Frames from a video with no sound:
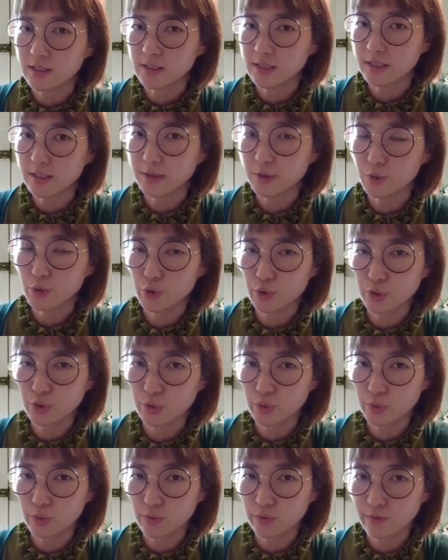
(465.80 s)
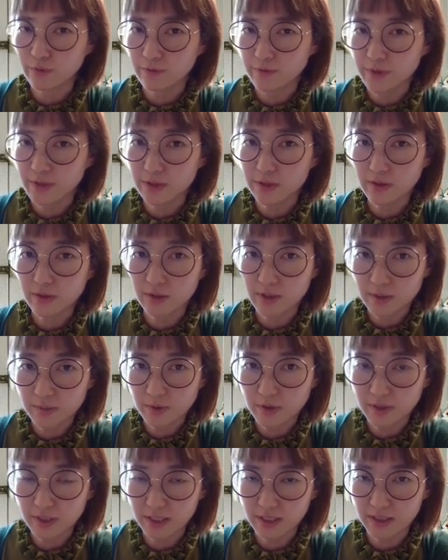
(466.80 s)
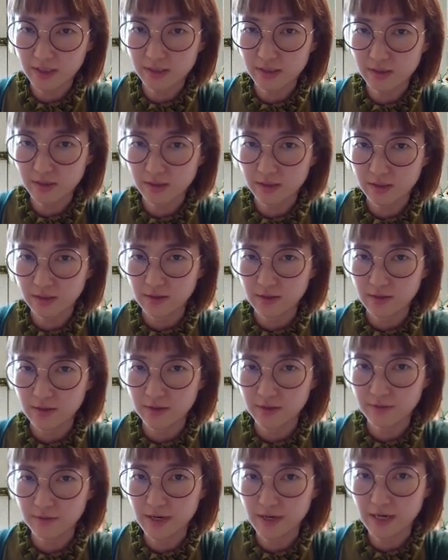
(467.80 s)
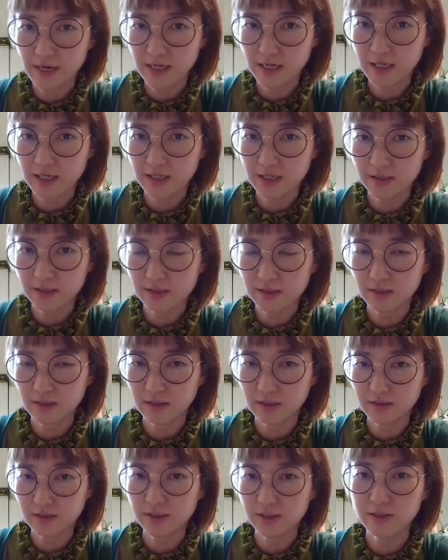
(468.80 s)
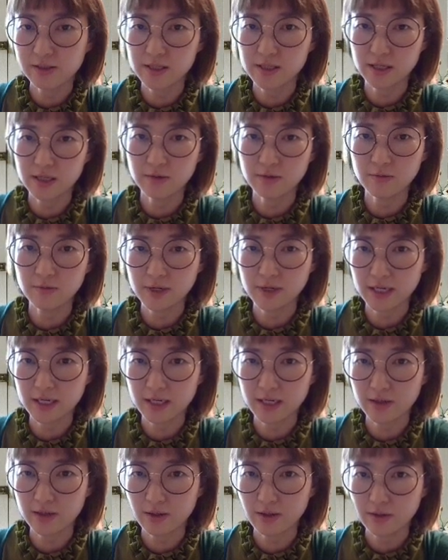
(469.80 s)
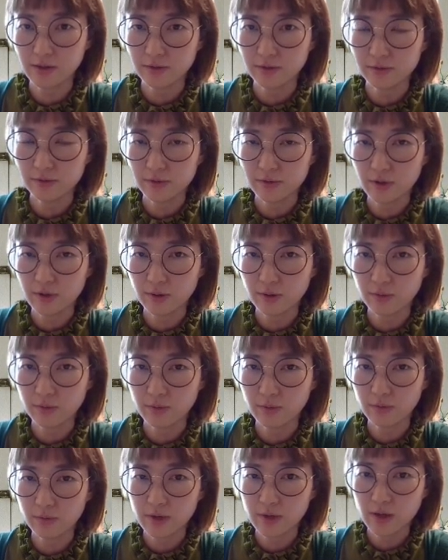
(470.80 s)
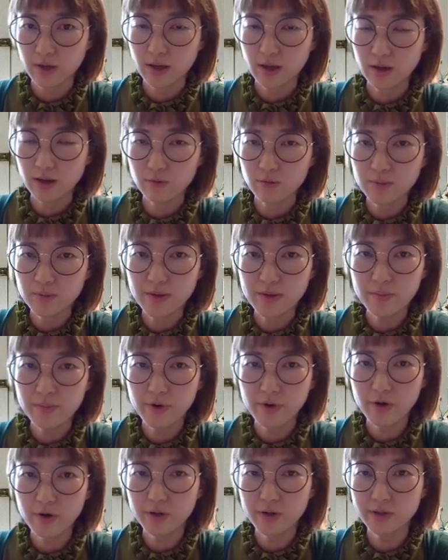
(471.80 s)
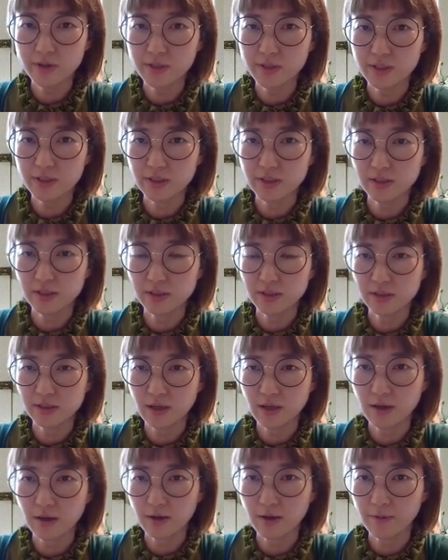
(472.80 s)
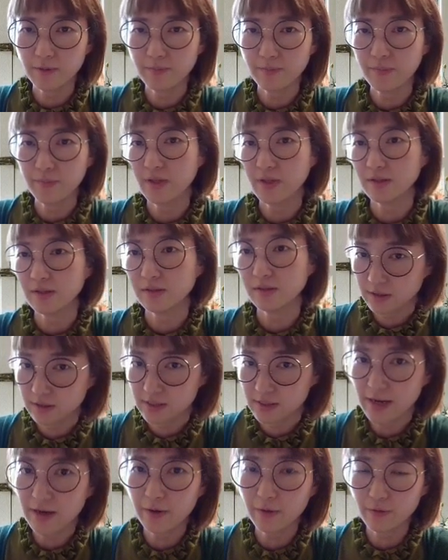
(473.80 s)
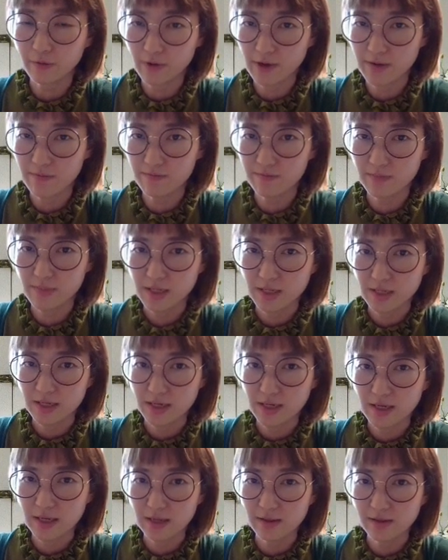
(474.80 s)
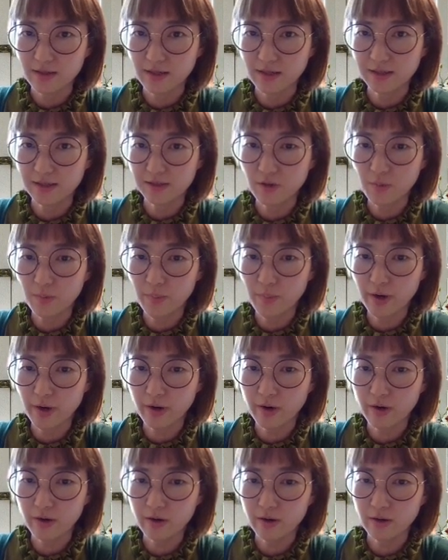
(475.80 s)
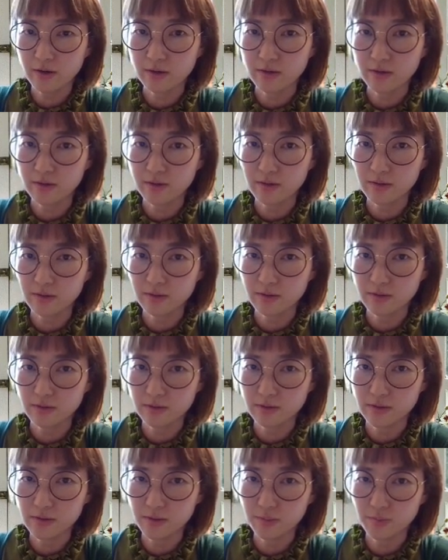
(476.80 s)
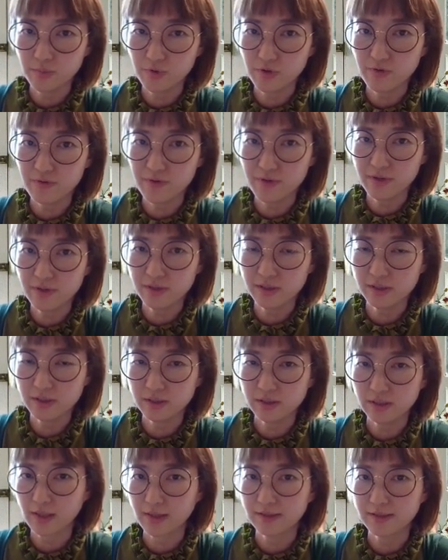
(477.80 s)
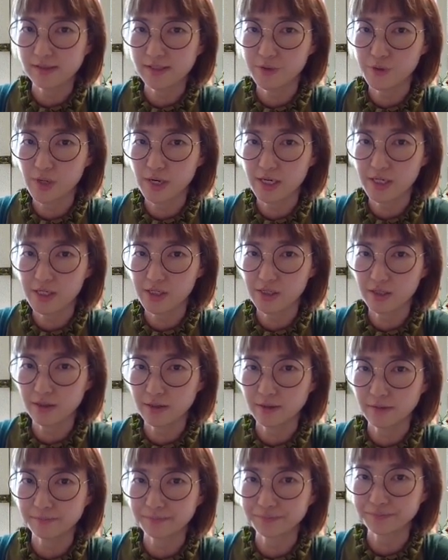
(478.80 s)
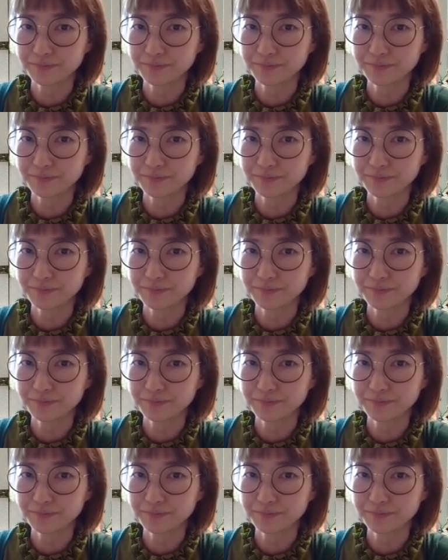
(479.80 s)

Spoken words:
need to fill the liberties if white is sealed in, right? So remember this diagram and let's compare the previous situation.